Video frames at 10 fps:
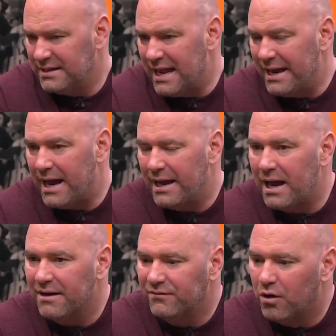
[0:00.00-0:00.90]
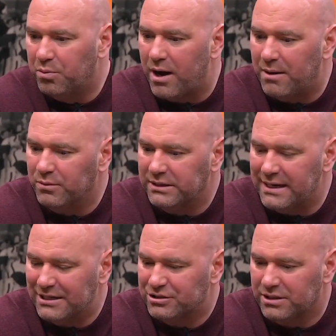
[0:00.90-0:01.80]
Listen, I have no problem
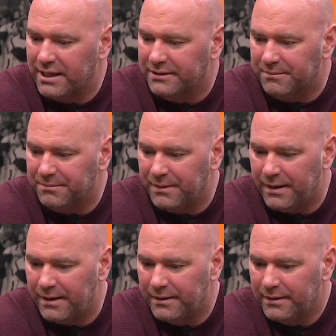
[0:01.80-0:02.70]
with the national anthem.